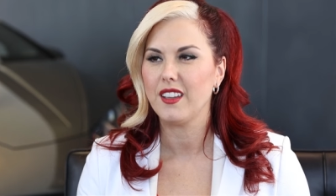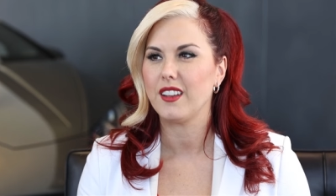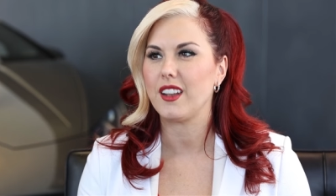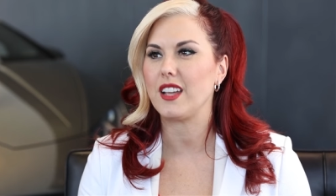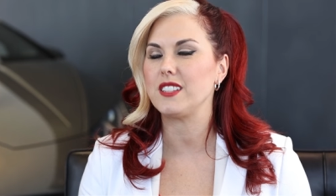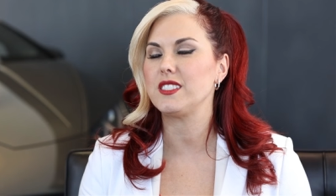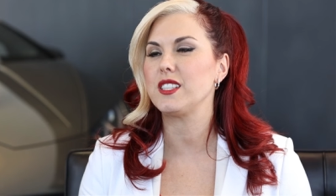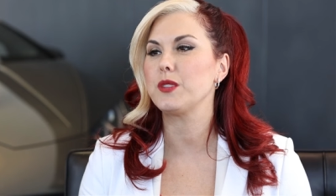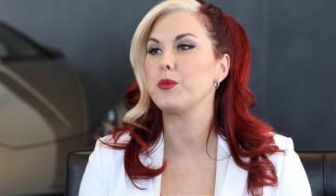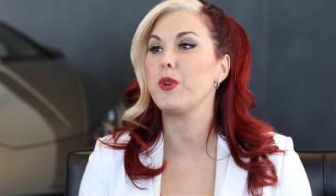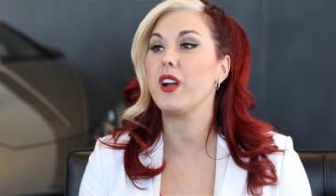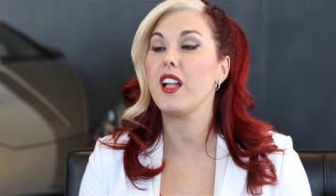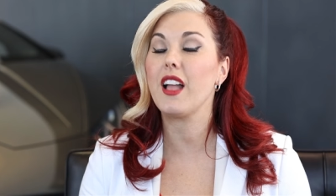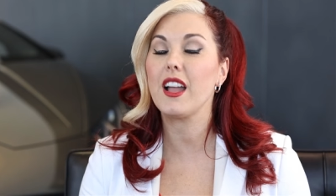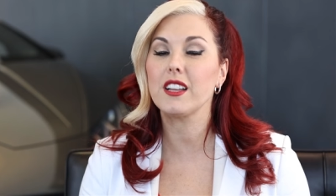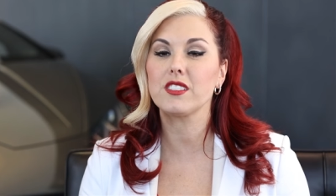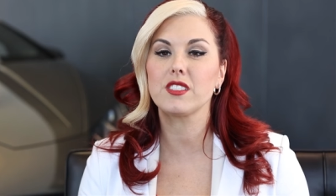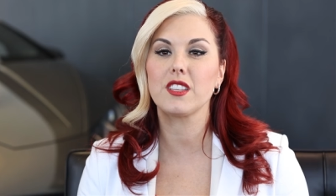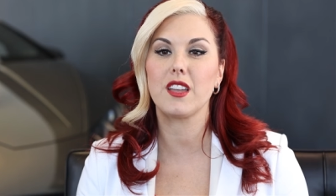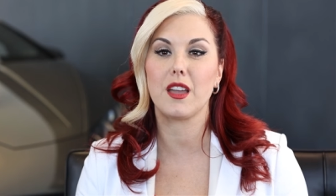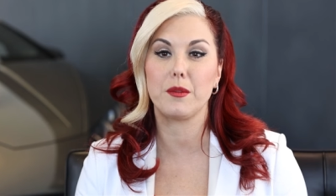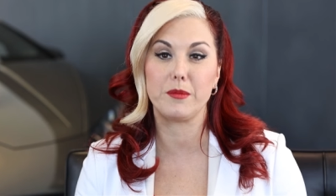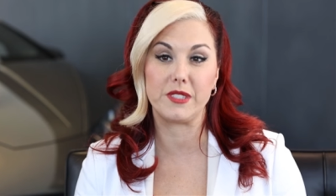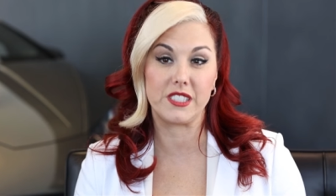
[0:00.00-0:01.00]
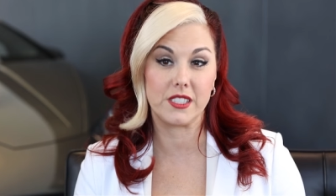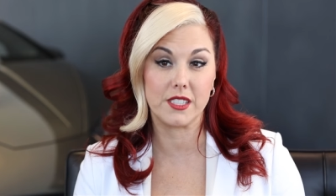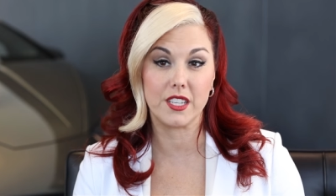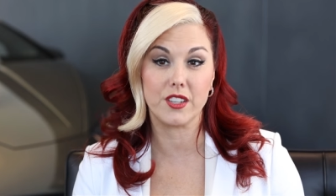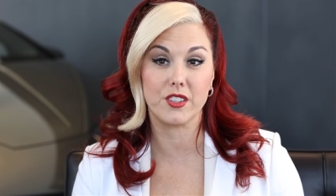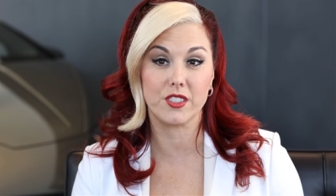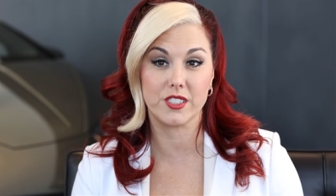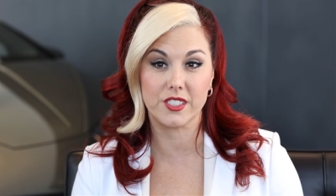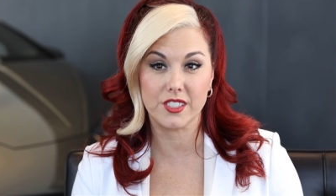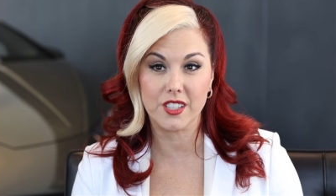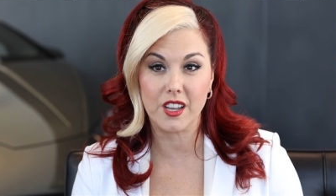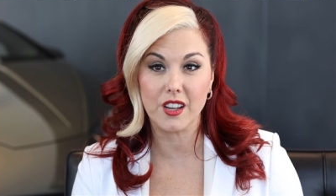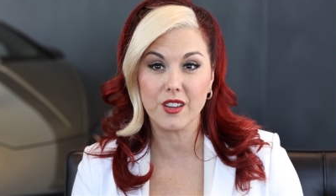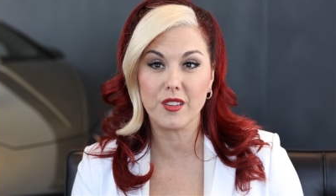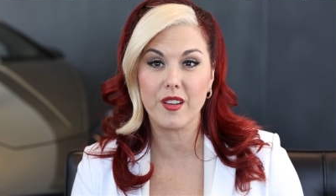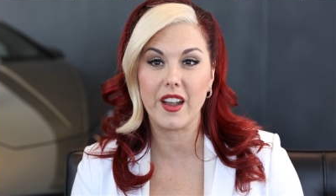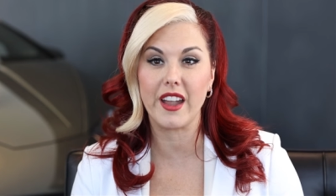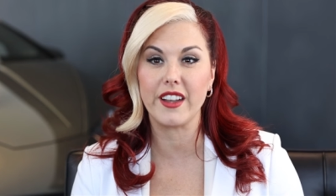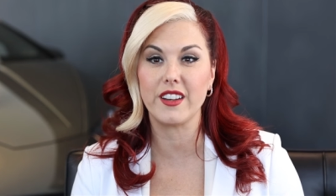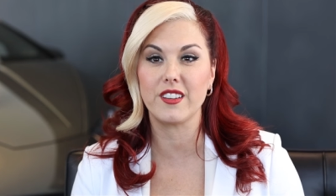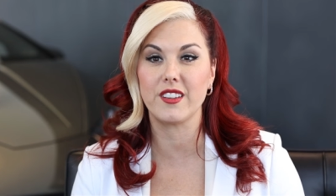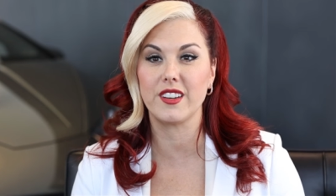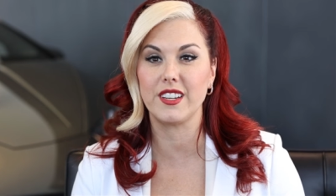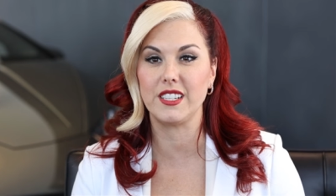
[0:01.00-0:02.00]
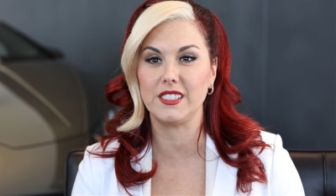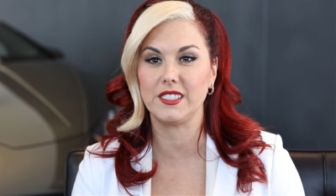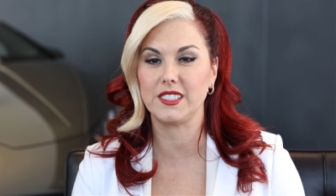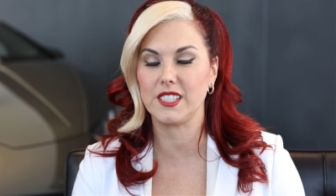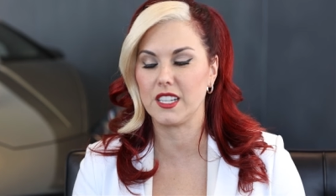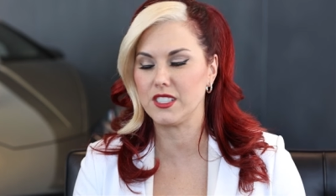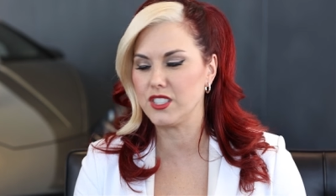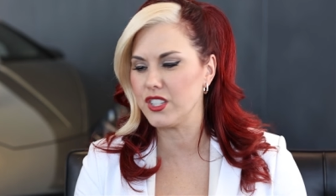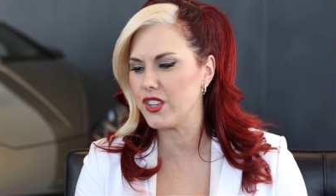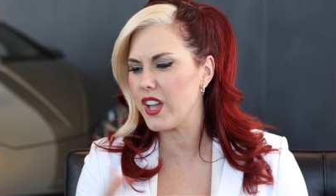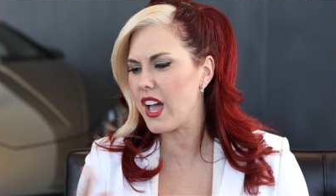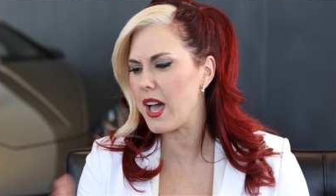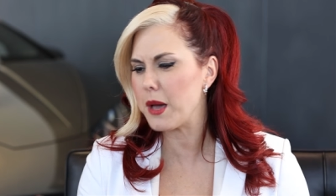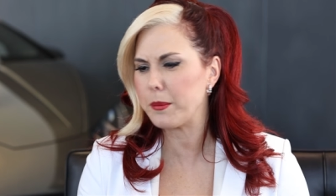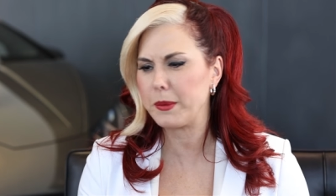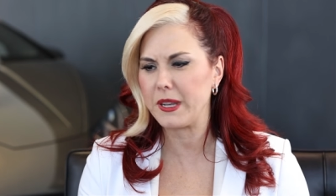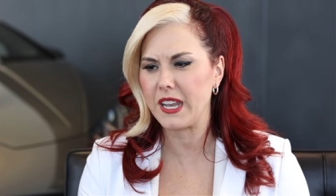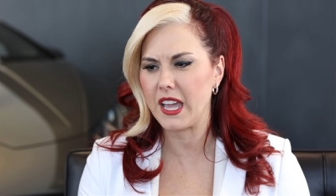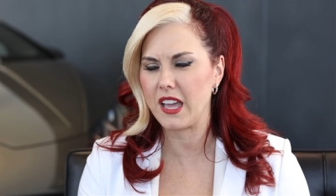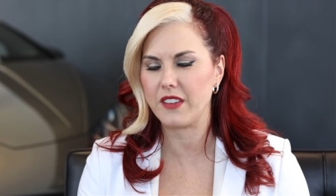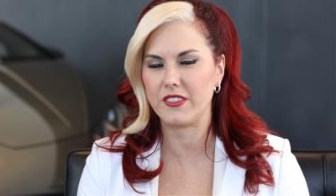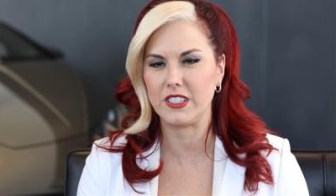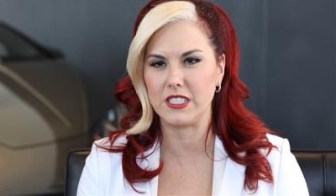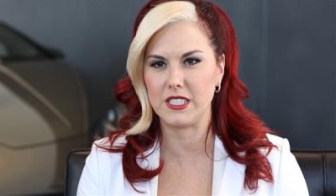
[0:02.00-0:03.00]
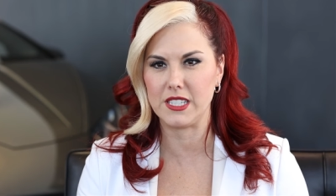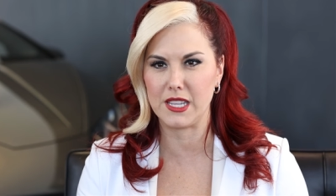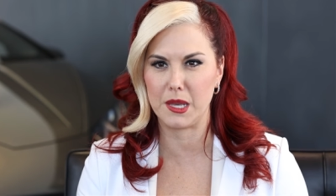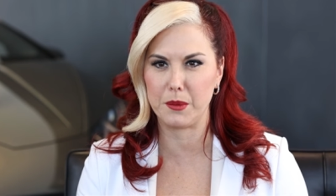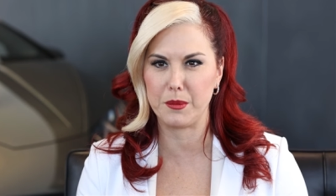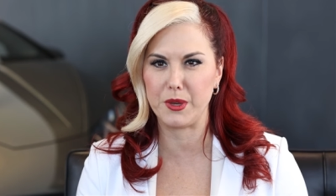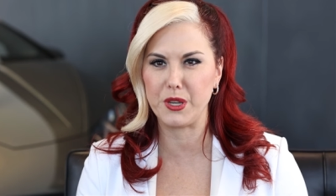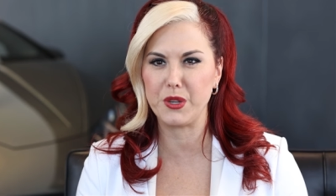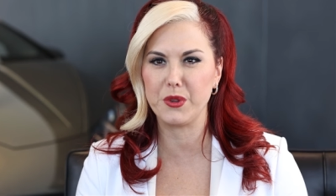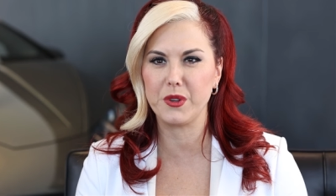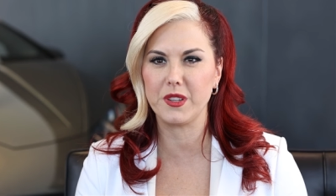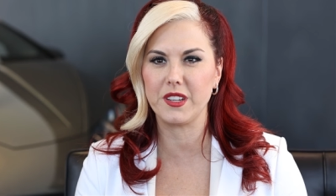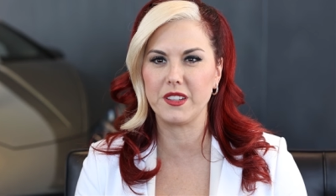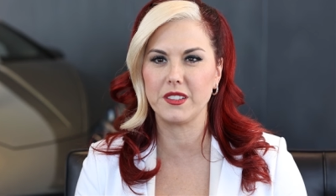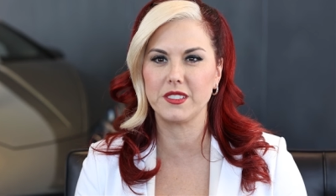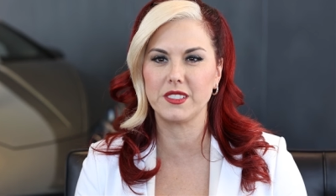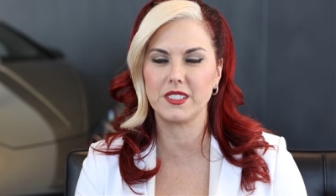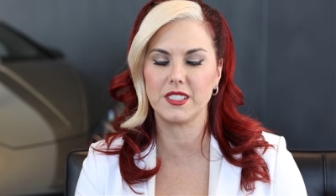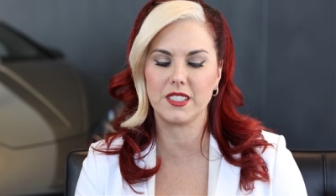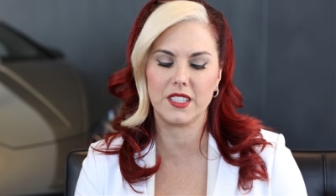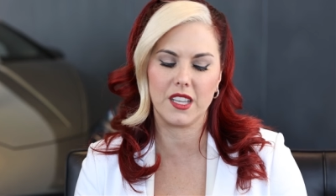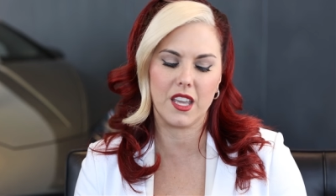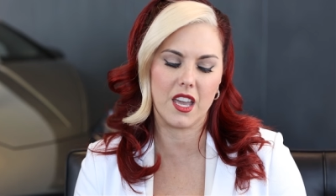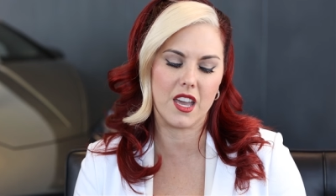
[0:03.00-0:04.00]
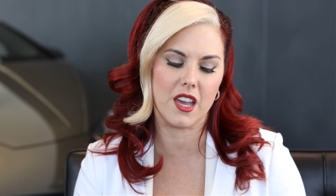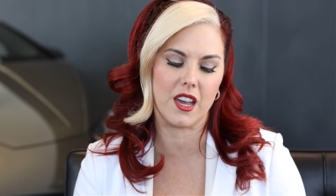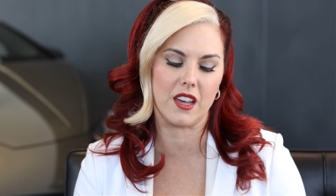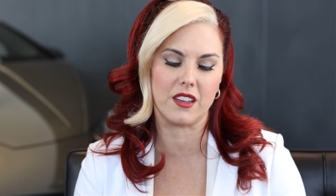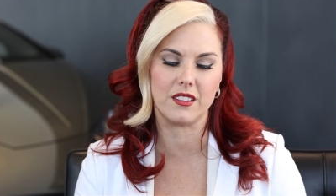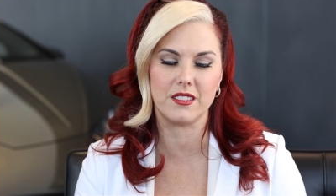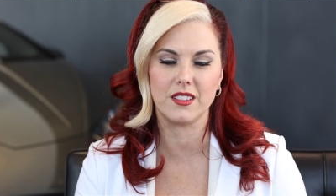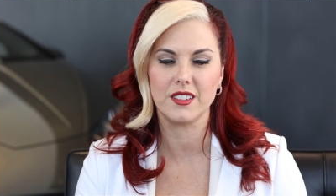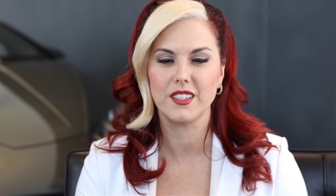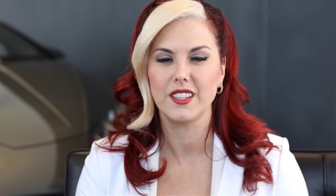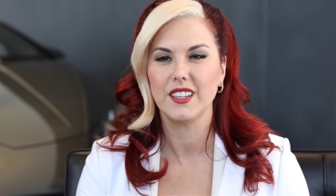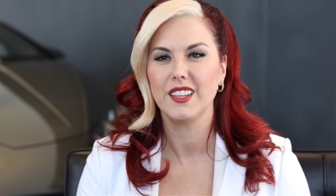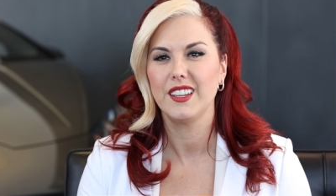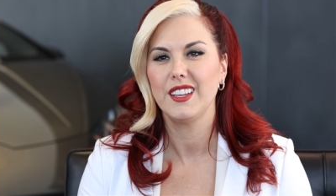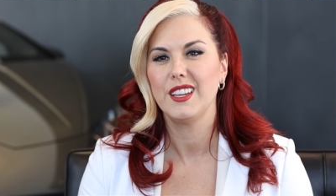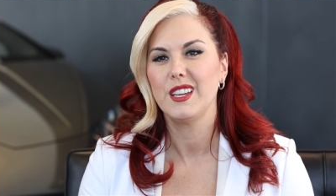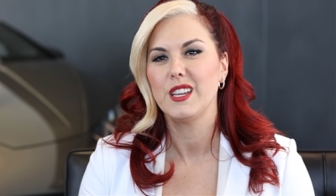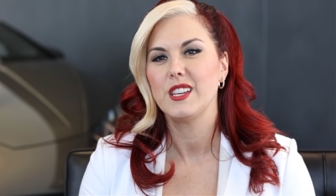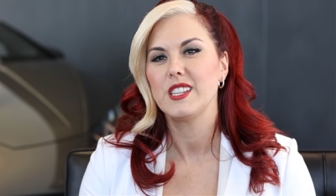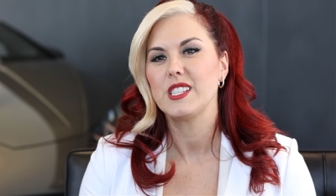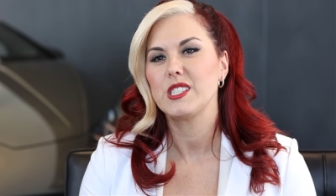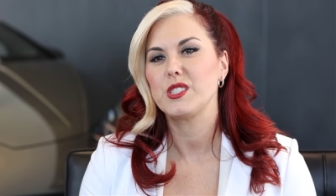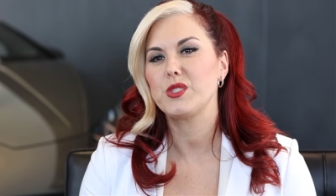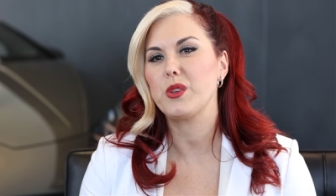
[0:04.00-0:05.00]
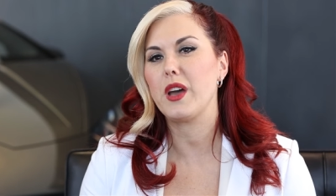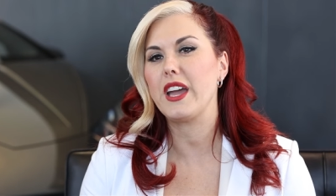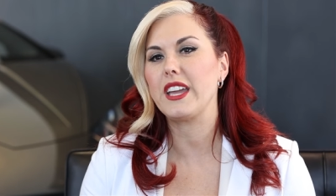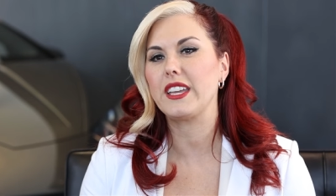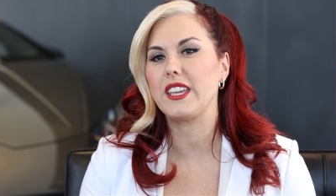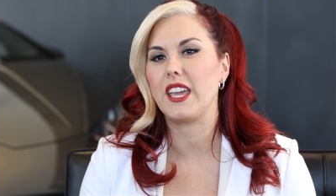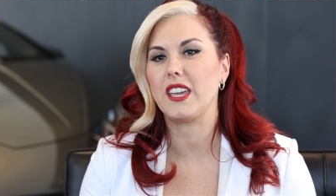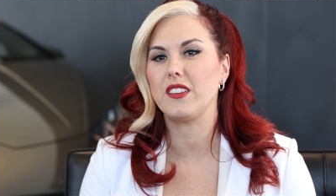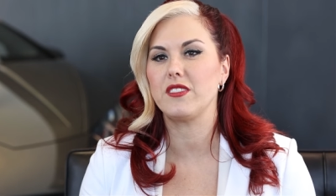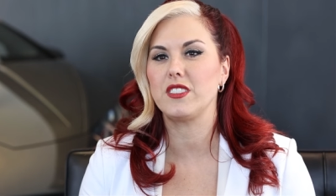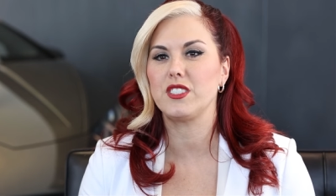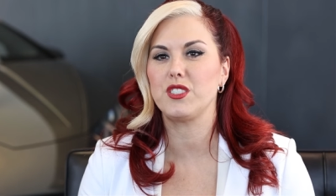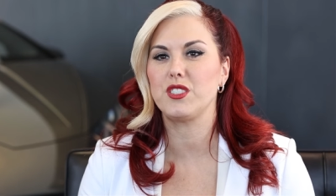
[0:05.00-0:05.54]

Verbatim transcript: I said, Well, actually, I'm a singer songwriter. And he said, Do you happen to have a demo? And I was like, Yeah. So I gave